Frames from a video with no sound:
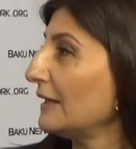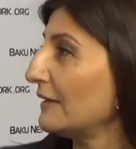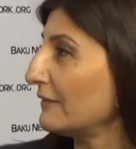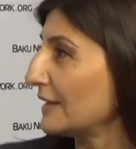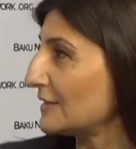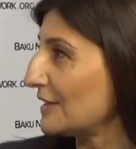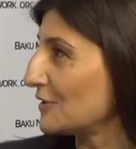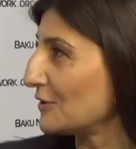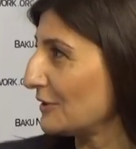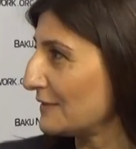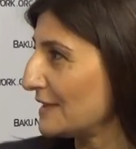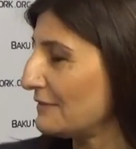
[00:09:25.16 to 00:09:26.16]

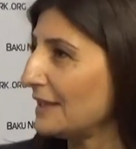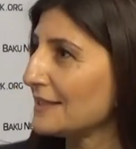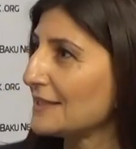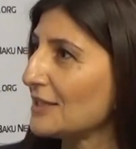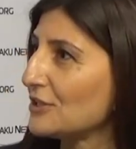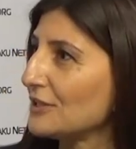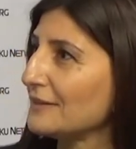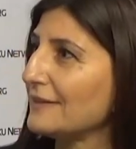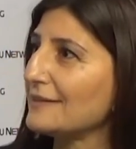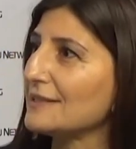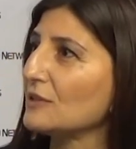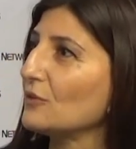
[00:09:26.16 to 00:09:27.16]
confrontation of civilization. There
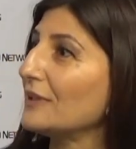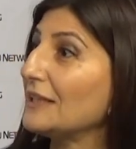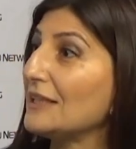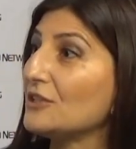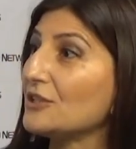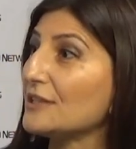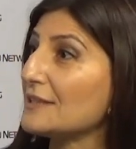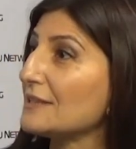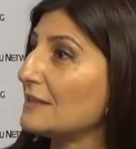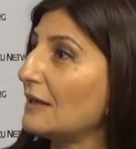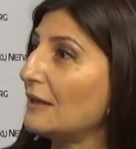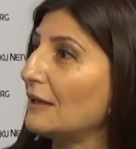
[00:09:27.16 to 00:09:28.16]
is no
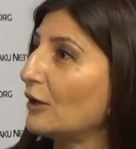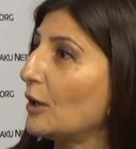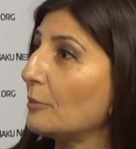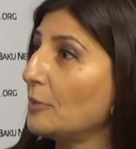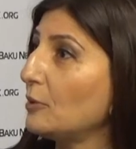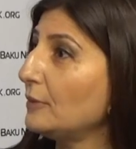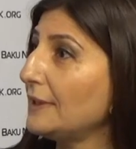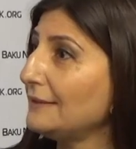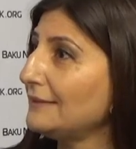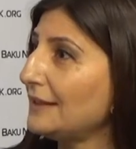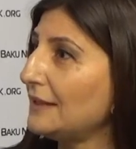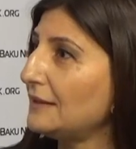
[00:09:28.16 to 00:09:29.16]
religious
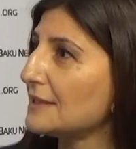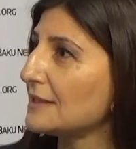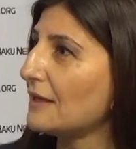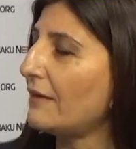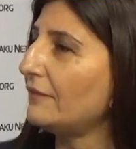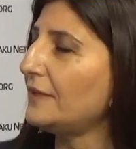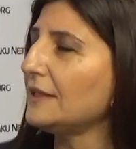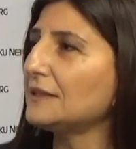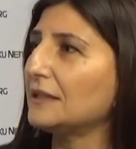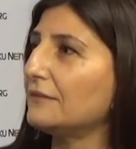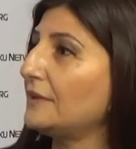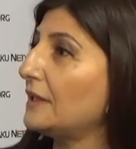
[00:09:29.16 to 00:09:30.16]
component in this conflict,
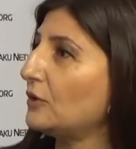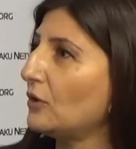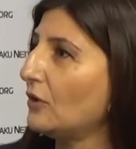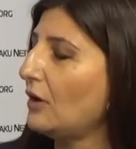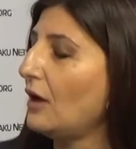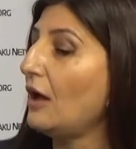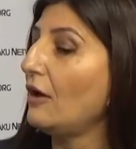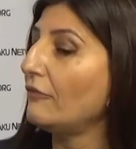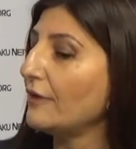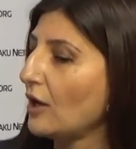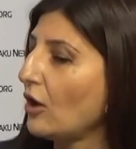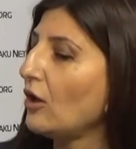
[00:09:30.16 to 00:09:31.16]
and we
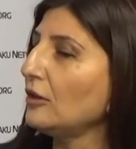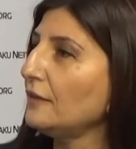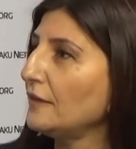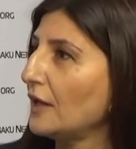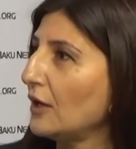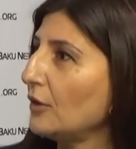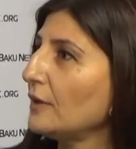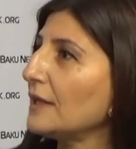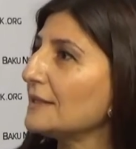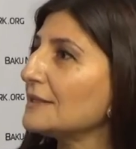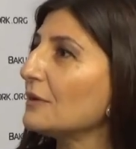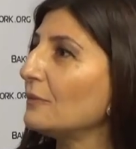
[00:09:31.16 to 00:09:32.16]
all know
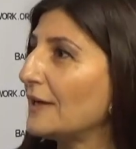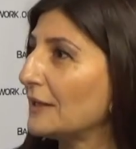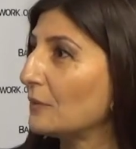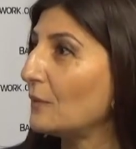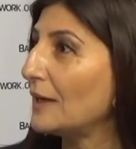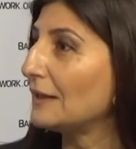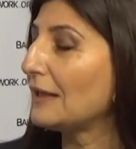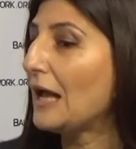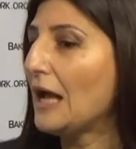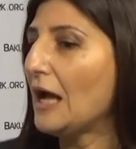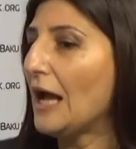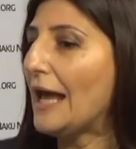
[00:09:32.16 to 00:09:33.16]
it very well.
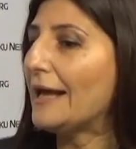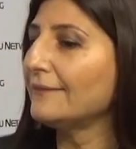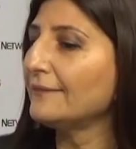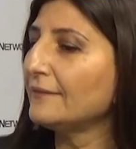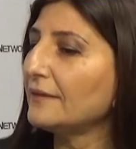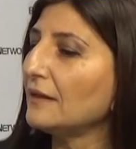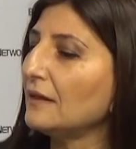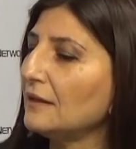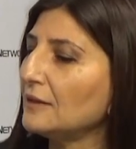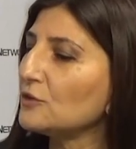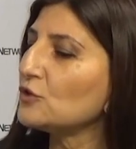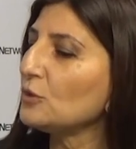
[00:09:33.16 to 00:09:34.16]
And
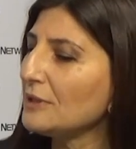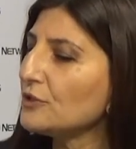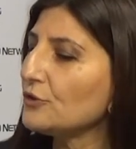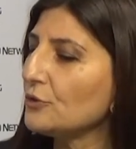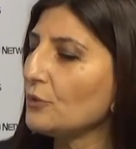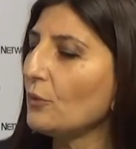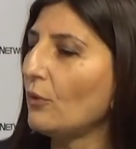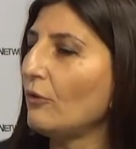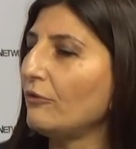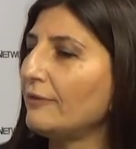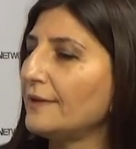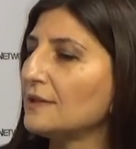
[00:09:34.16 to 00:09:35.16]
to be true,
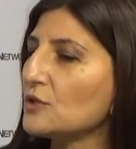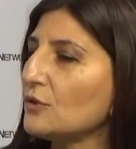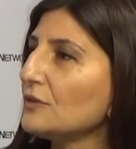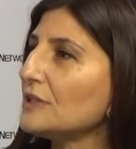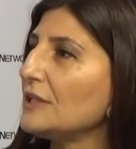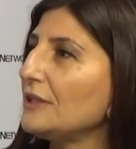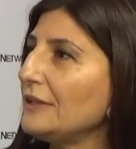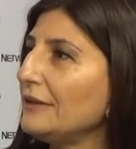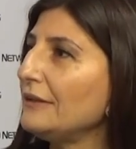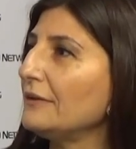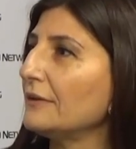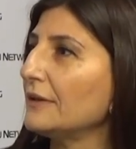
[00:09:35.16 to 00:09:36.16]
over the
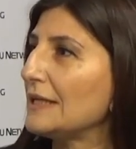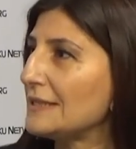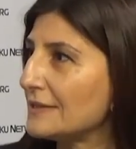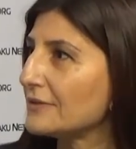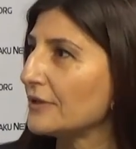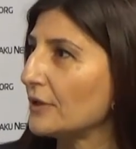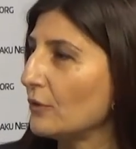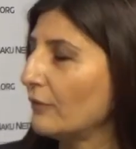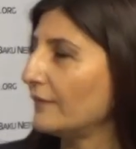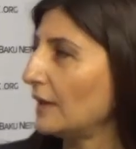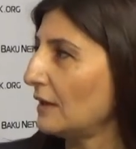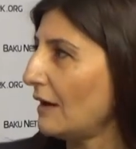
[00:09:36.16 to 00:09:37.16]
30-year history
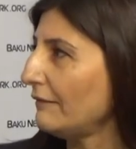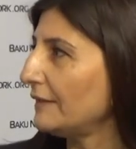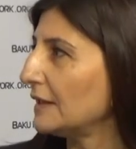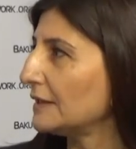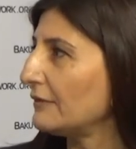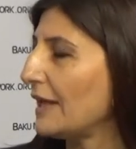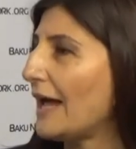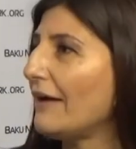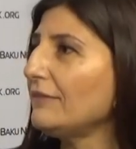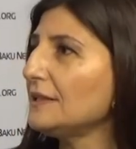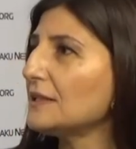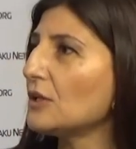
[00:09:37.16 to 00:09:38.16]
of the conflict, we
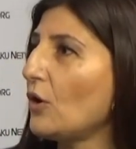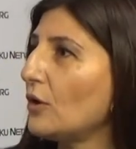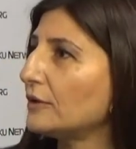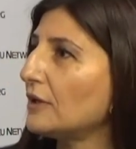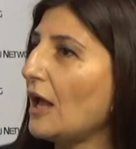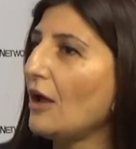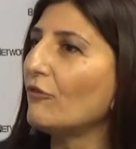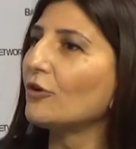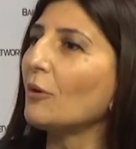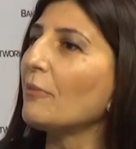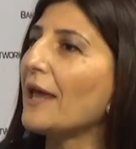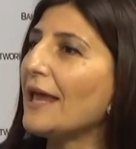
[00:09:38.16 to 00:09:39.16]
haven't heard
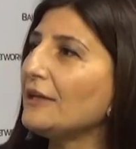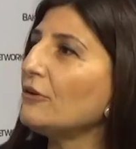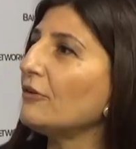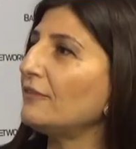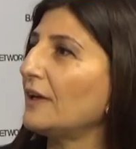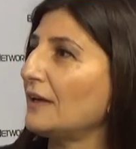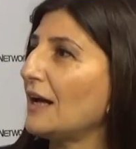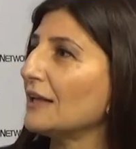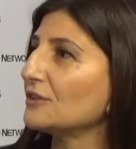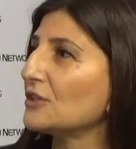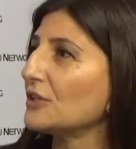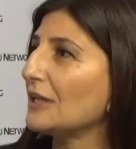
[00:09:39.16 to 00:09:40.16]
from any of the
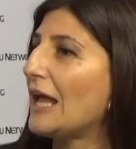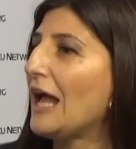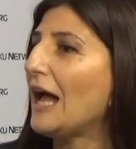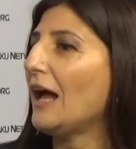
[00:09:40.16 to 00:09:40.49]
country